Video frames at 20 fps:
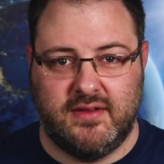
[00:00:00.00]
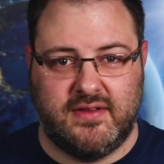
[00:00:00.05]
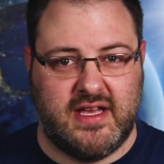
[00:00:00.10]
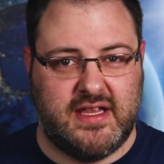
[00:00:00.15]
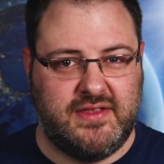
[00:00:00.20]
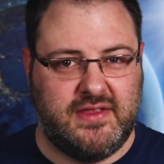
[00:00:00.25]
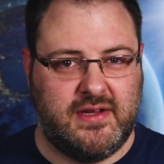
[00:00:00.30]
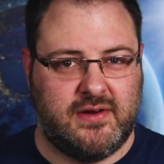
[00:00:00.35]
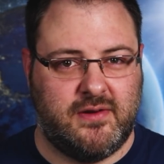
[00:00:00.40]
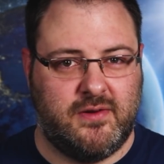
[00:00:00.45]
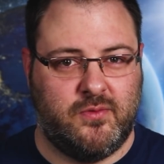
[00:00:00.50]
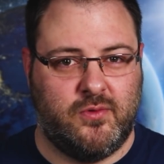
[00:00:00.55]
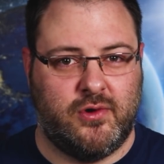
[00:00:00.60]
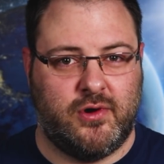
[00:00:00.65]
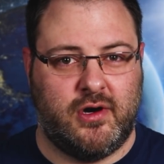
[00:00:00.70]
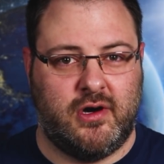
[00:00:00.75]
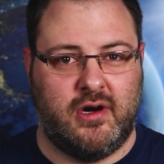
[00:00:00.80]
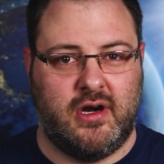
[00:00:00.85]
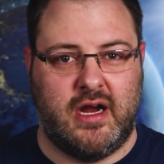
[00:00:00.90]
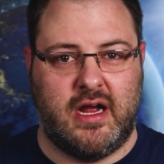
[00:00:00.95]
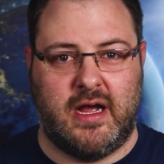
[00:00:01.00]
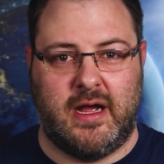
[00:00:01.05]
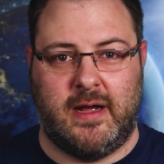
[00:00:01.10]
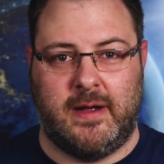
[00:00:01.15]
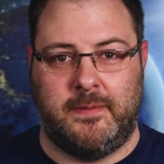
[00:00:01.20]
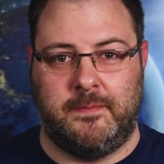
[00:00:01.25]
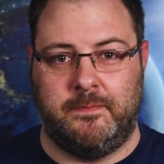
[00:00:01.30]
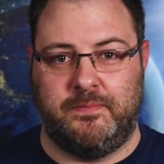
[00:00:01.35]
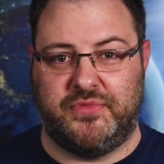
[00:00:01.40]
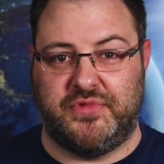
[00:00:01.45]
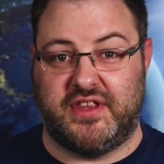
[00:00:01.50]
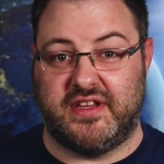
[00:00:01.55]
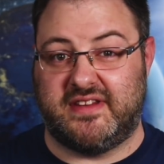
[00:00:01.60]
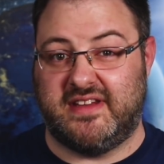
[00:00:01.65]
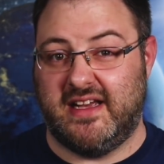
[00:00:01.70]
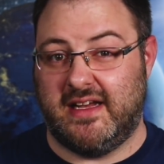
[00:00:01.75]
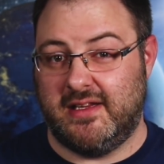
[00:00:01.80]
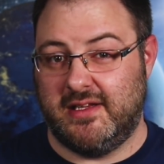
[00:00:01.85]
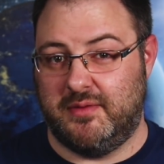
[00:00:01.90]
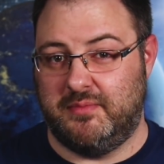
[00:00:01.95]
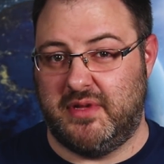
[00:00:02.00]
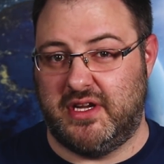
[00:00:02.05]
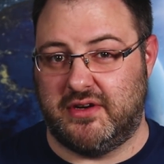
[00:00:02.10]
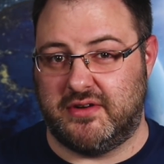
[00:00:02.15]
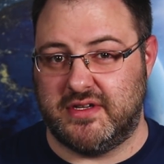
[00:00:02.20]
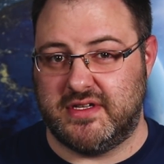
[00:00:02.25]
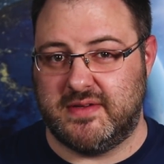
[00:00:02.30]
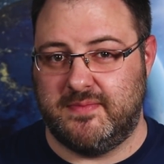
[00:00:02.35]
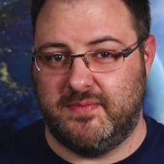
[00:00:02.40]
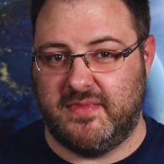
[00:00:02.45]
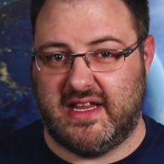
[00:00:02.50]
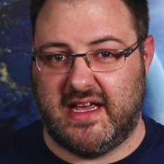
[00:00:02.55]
Then there were uh, the telomeres